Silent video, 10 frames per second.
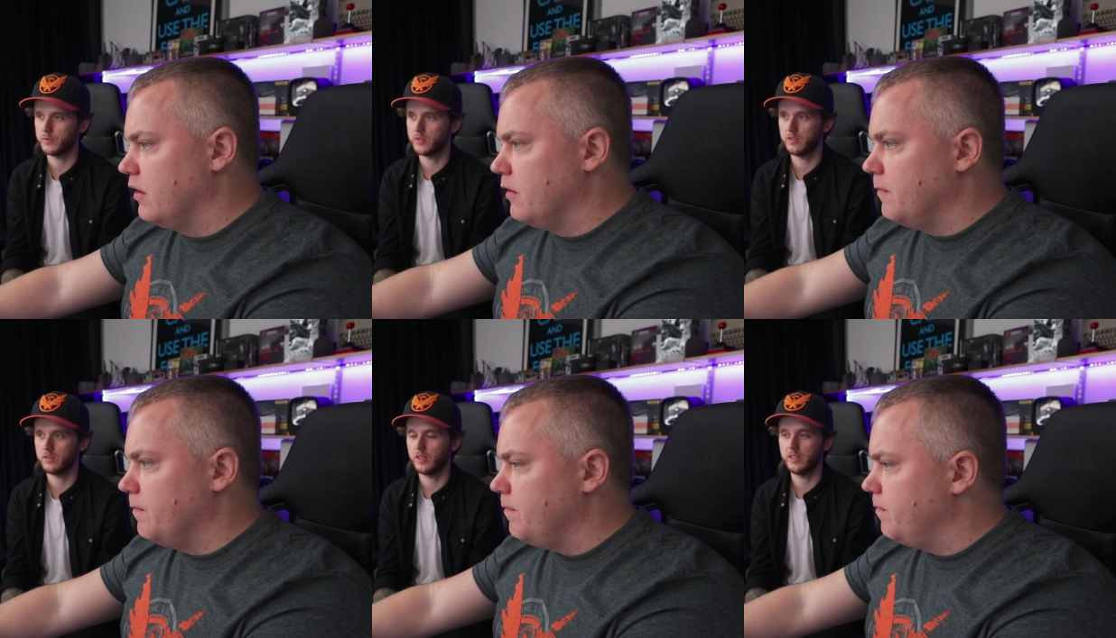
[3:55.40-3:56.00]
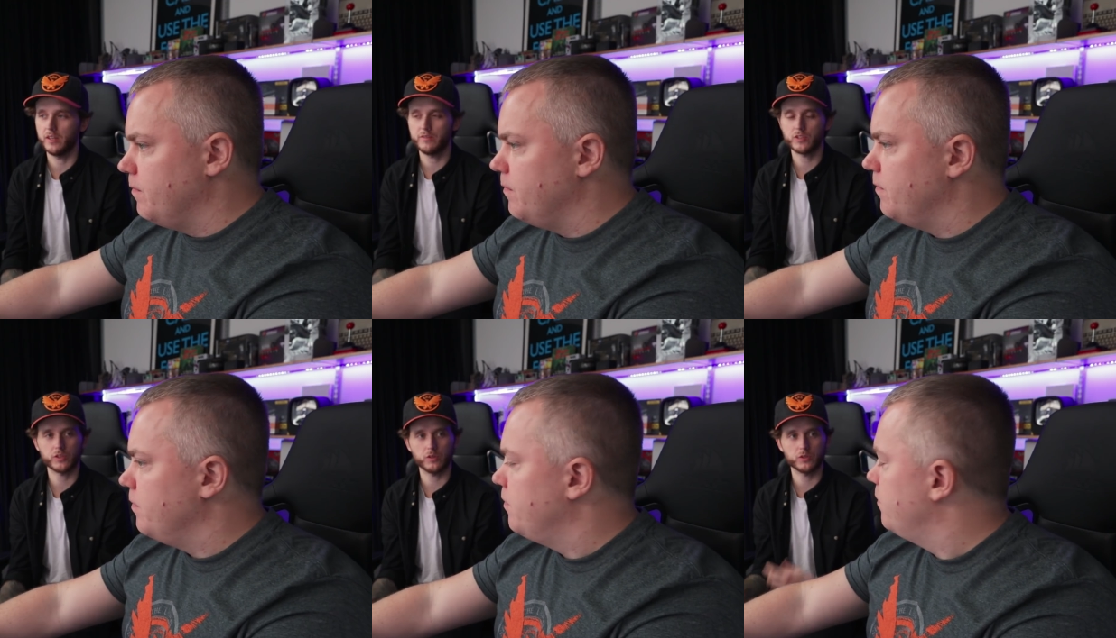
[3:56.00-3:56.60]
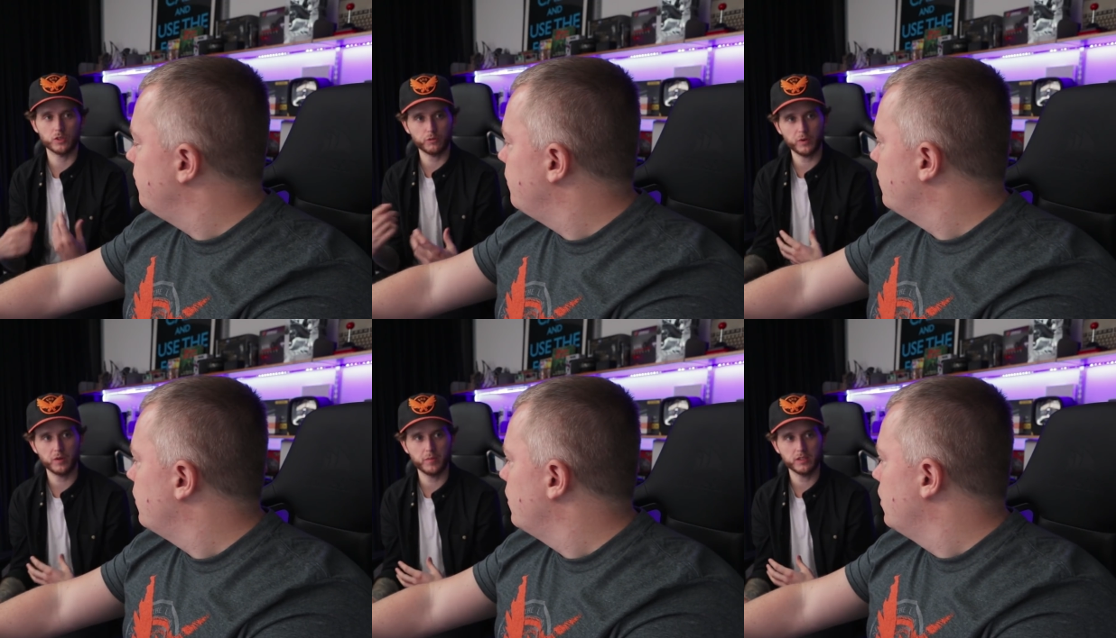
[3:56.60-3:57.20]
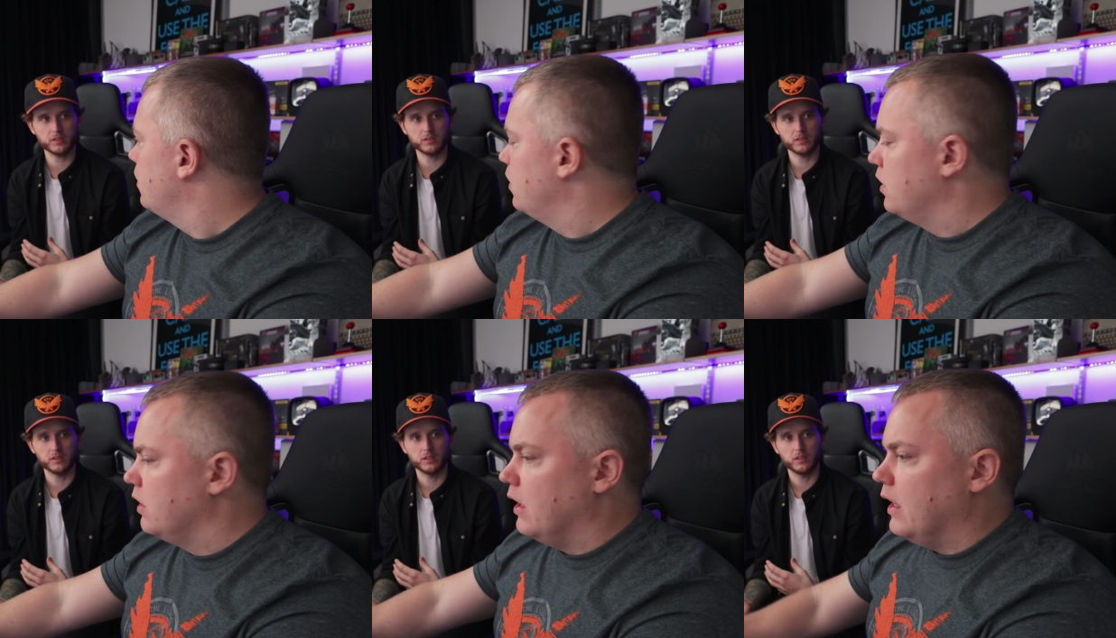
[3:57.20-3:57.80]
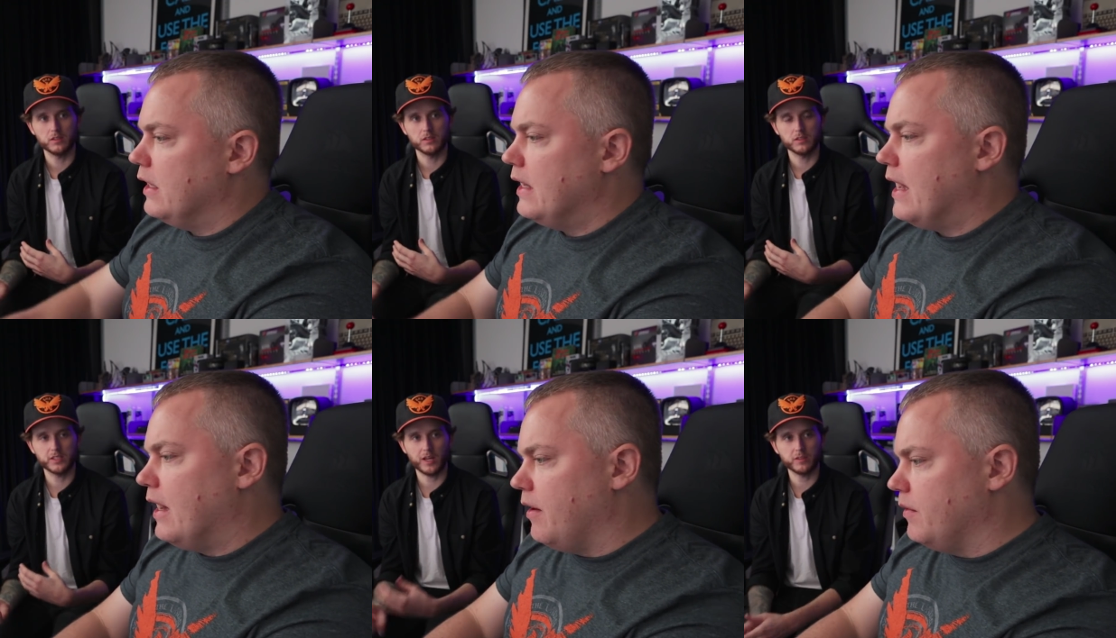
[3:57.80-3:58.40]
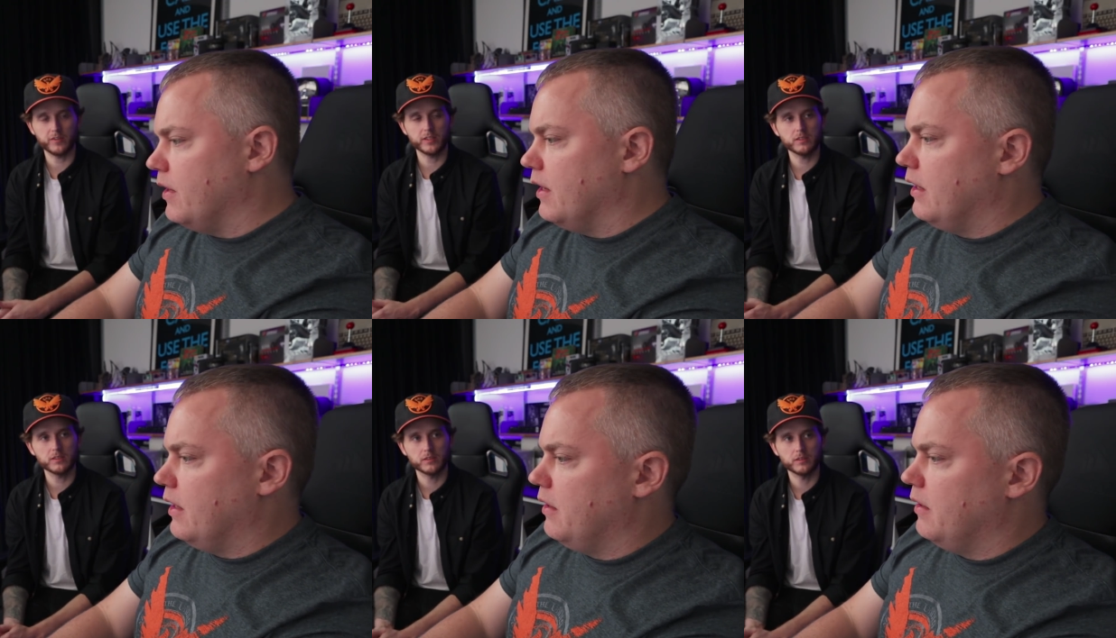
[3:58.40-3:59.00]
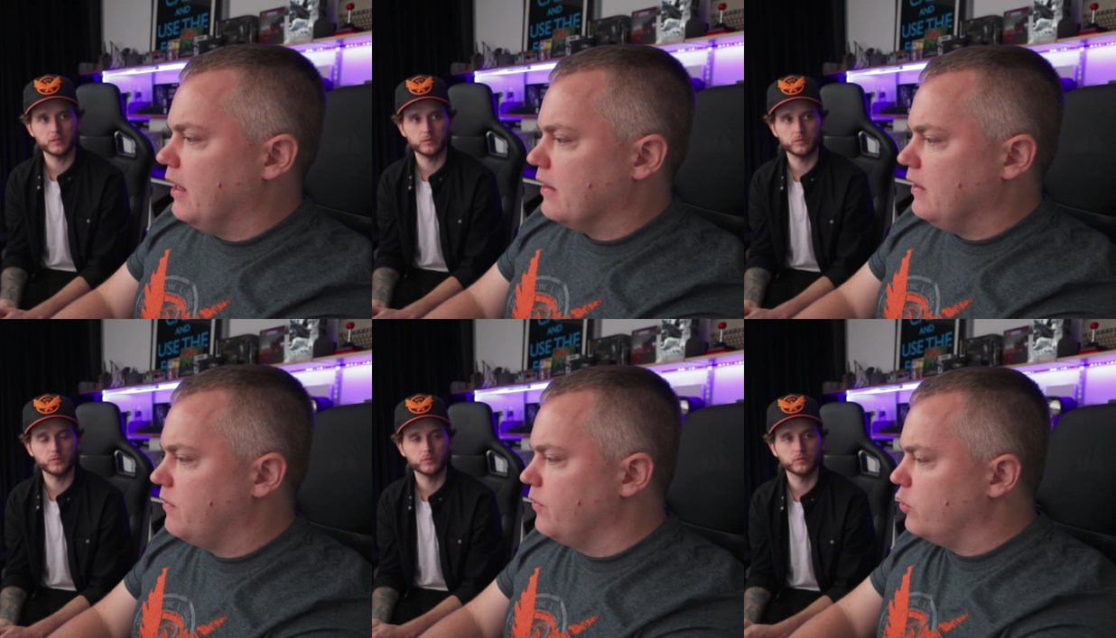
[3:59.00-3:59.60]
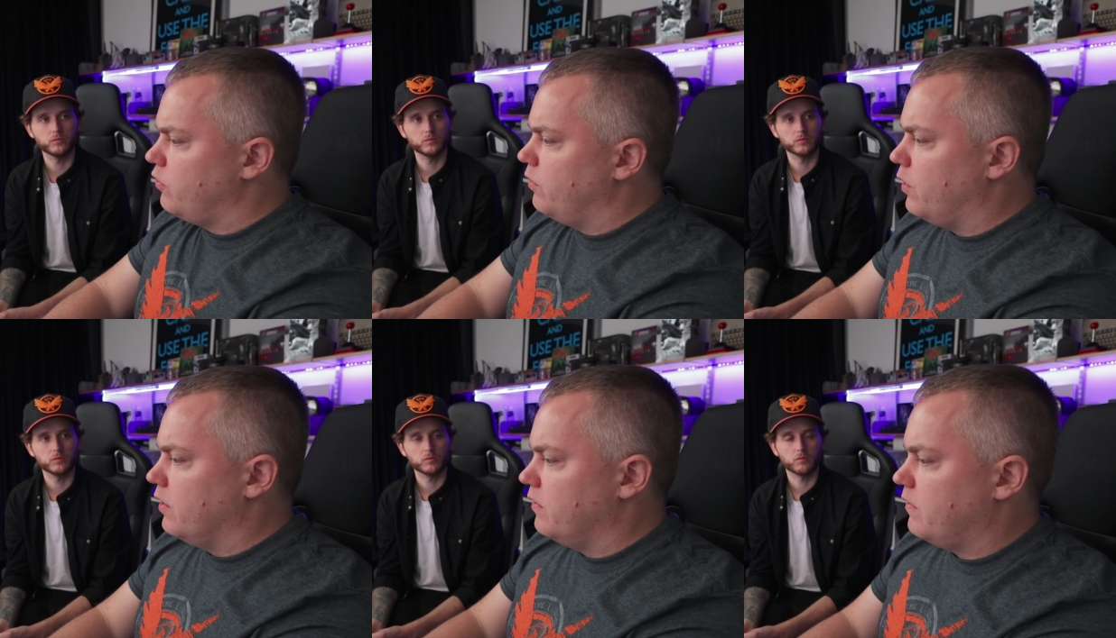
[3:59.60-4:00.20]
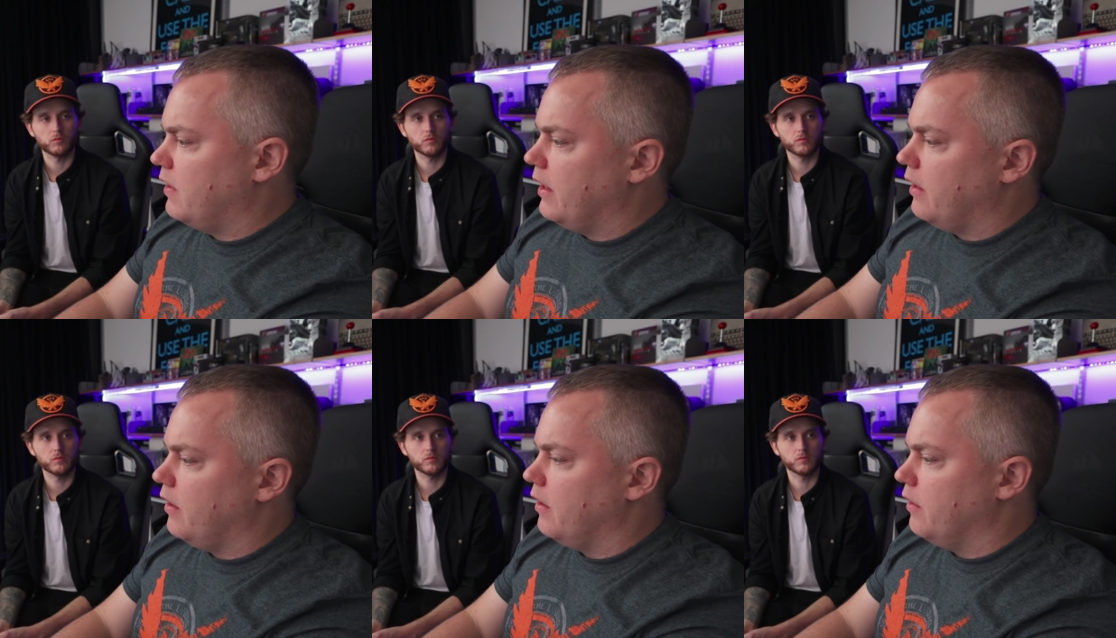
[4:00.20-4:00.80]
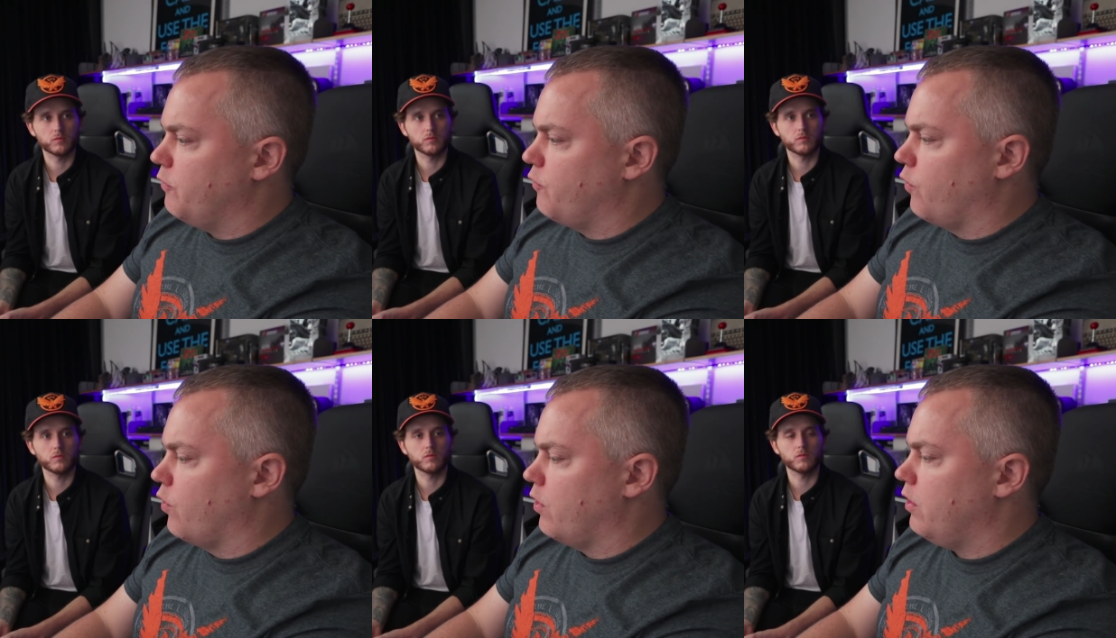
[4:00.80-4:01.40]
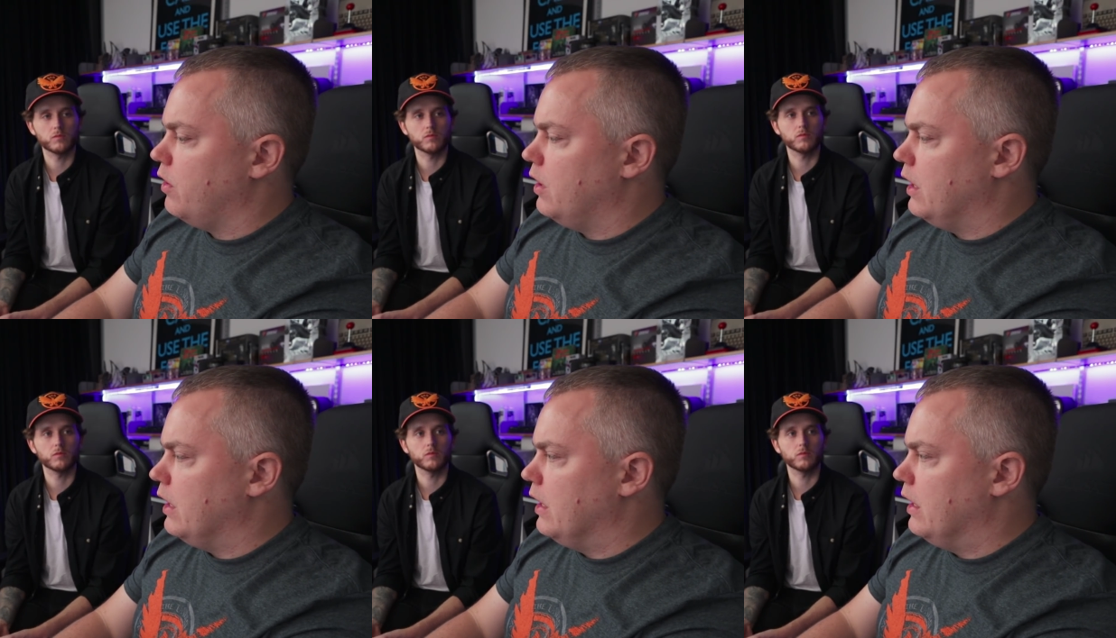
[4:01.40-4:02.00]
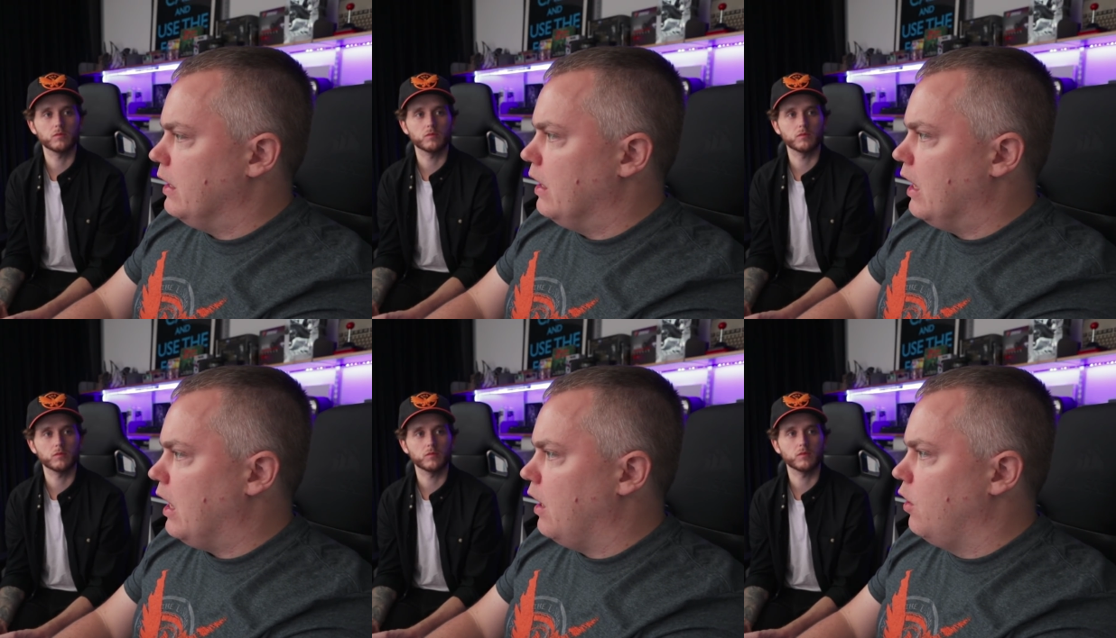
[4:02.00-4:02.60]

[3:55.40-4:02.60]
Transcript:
Speaker 1: up. So it even shows software-based. Yeah, uh,
Speaker 2: like these virtual ones, they for a